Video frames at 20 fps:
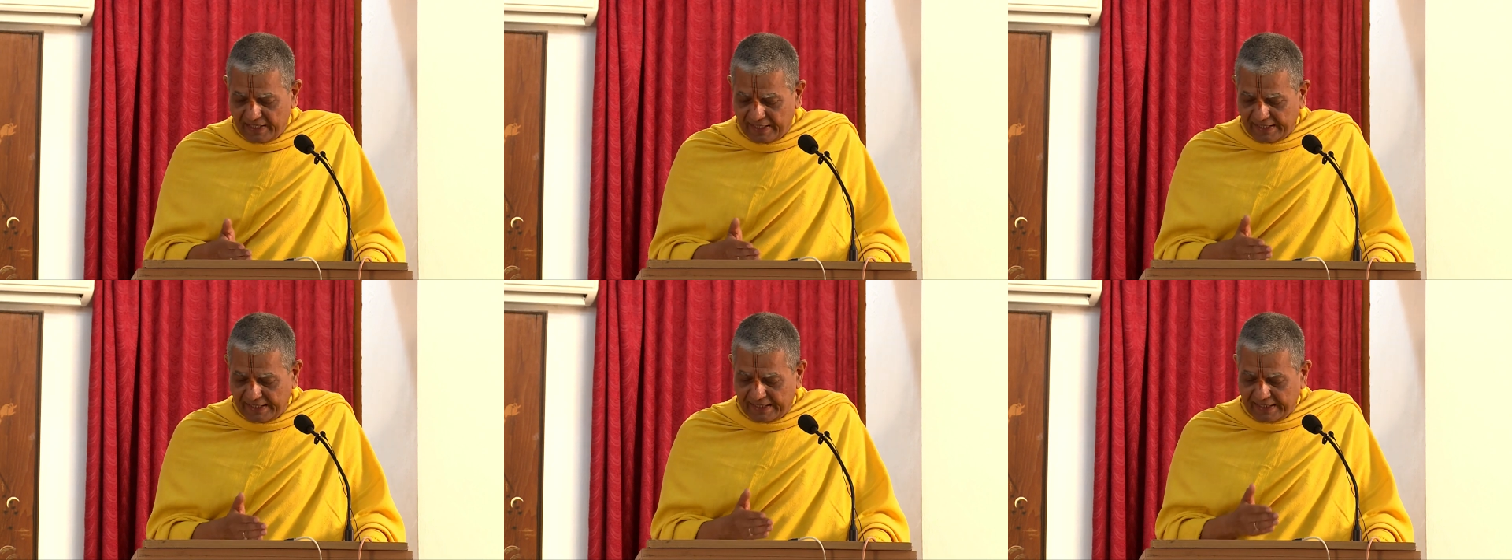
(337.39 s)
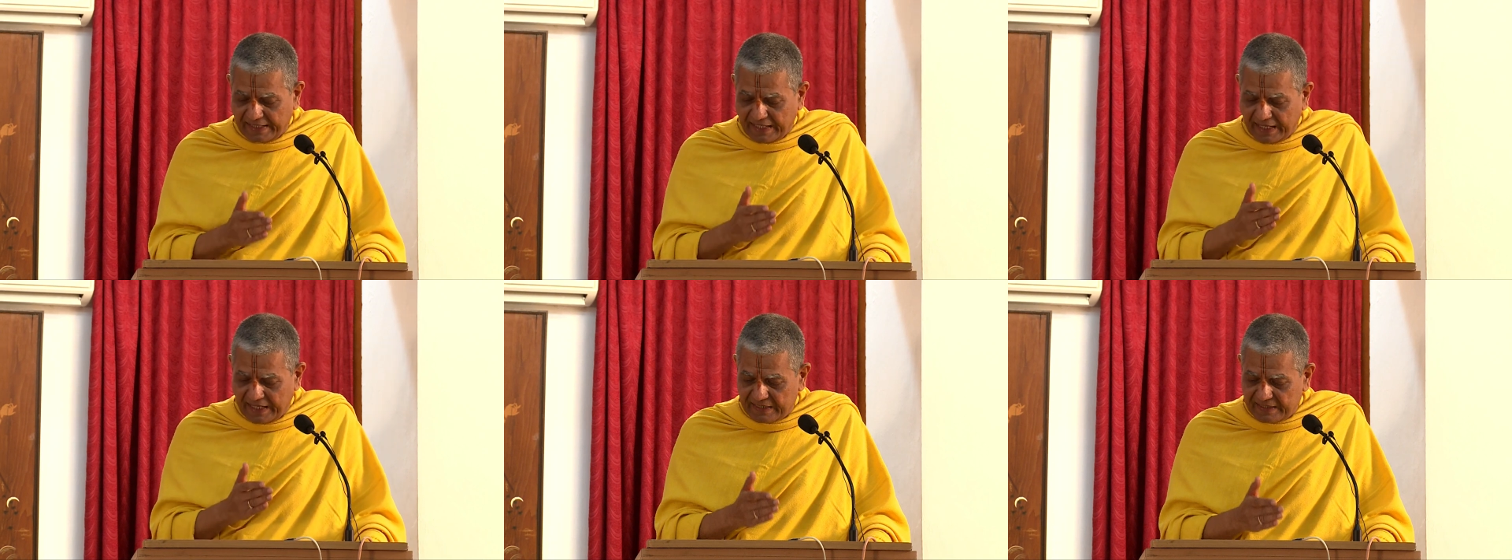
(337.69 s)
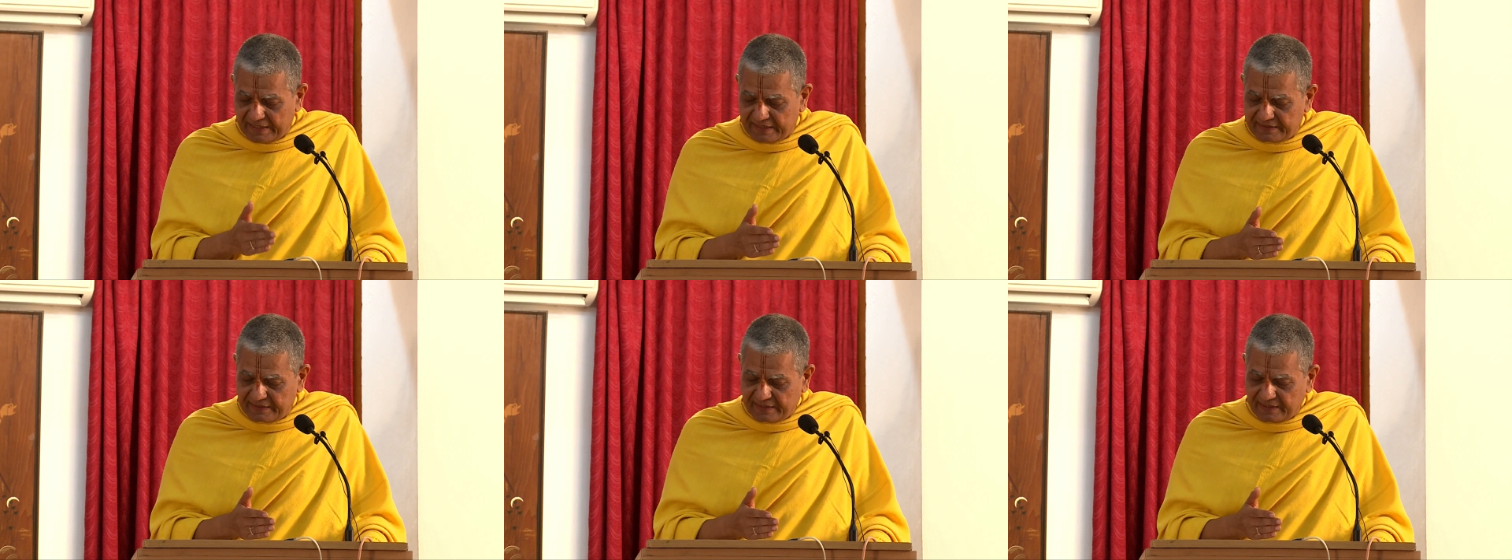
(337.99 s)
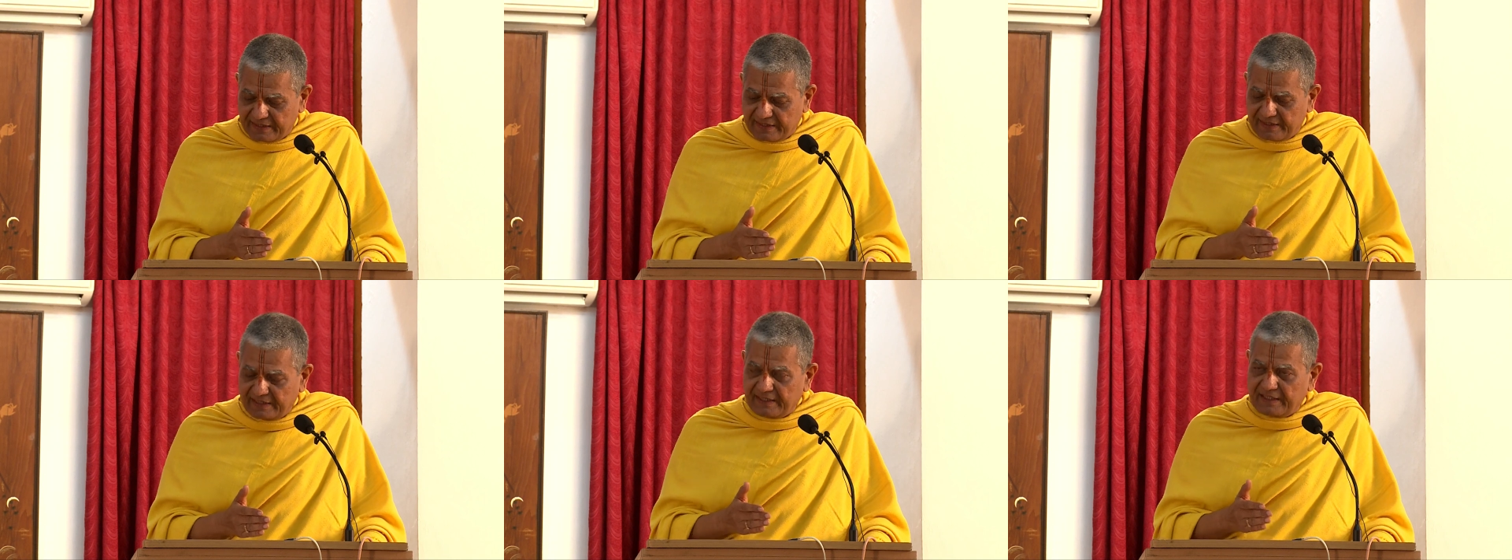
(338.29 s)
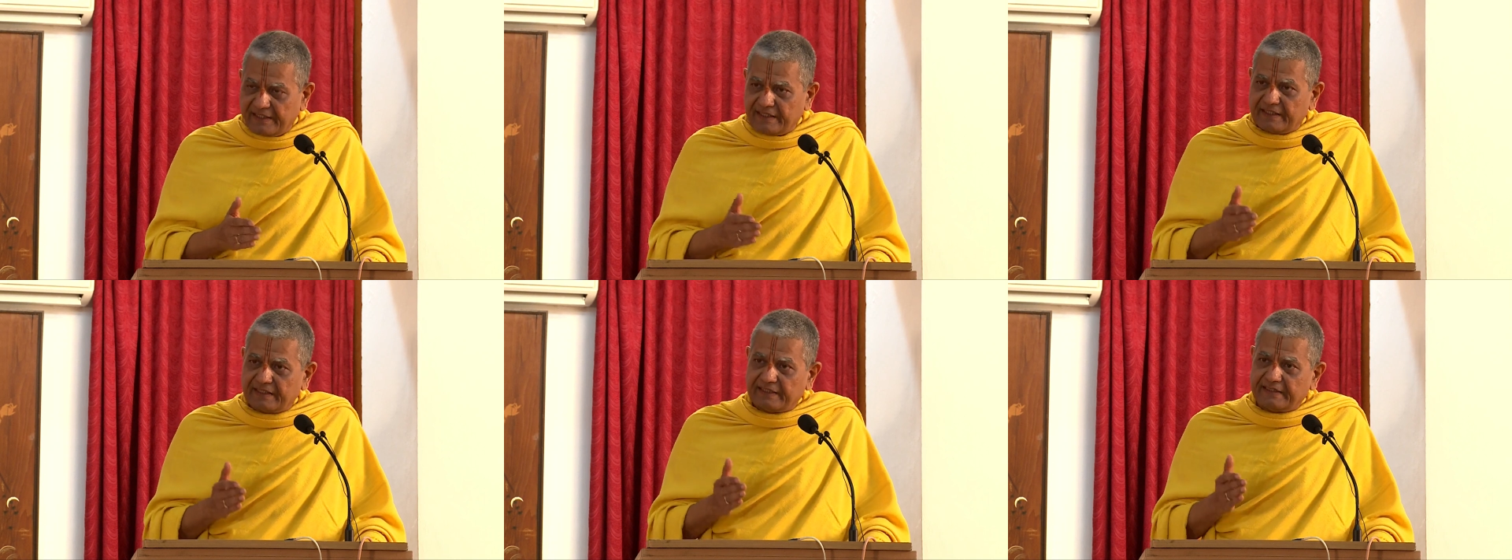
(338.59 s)
and Narada
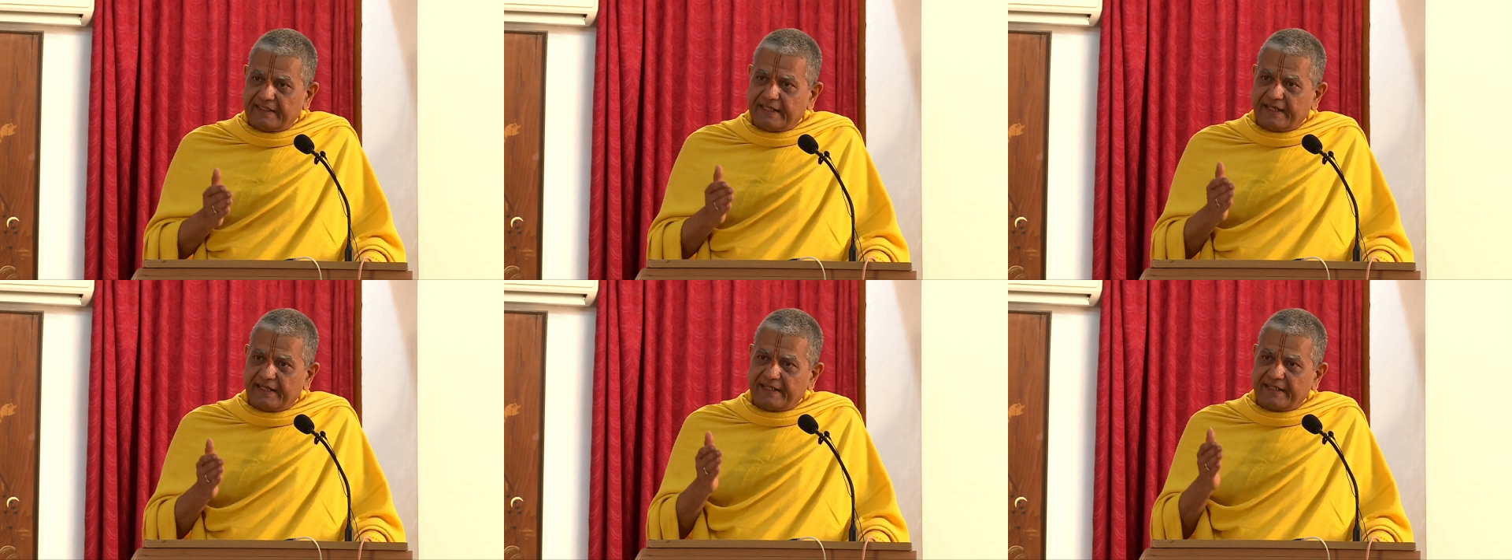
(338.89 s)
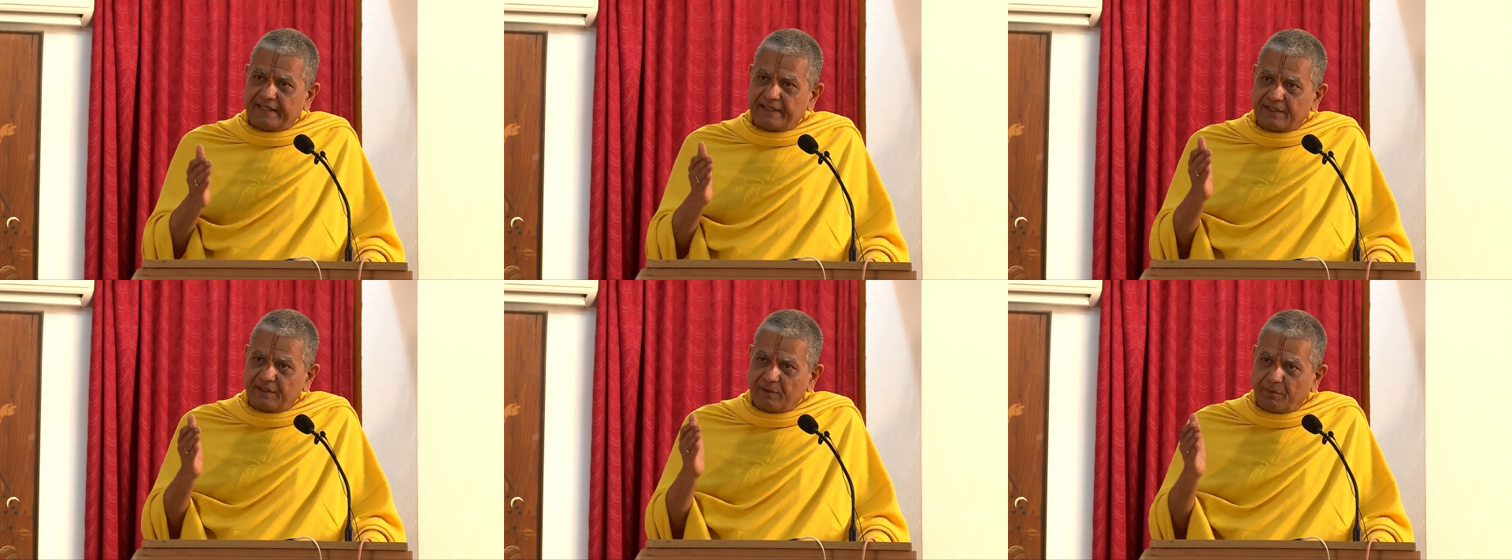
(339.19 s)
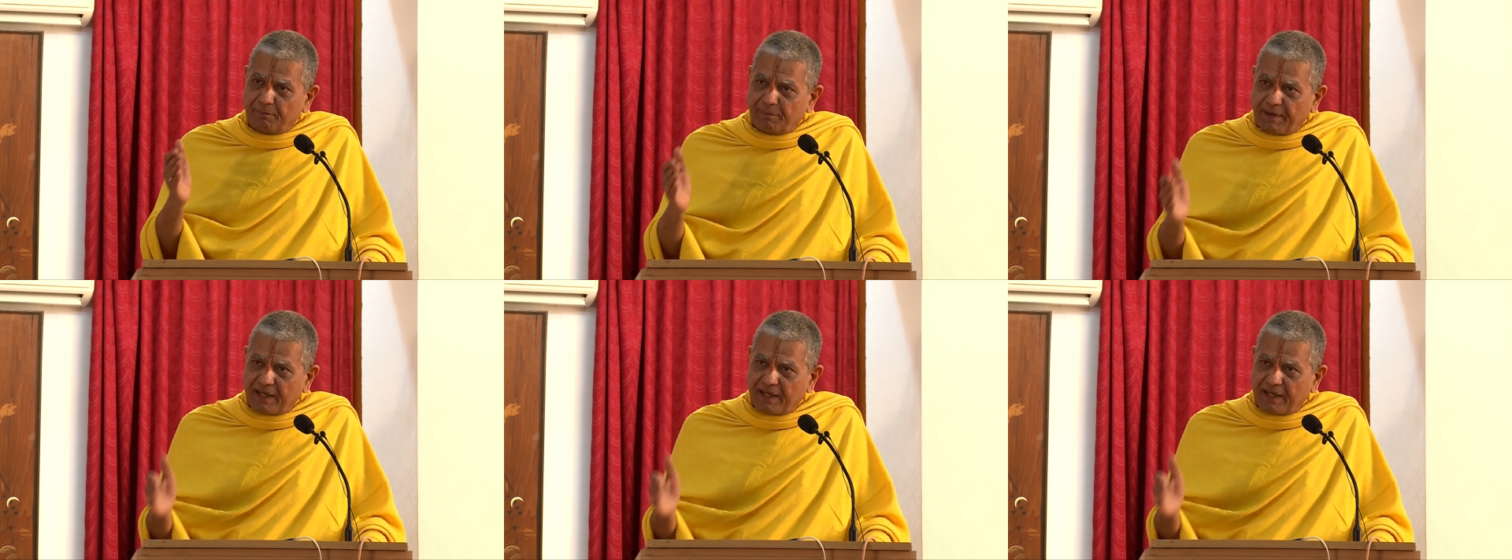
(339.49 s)
then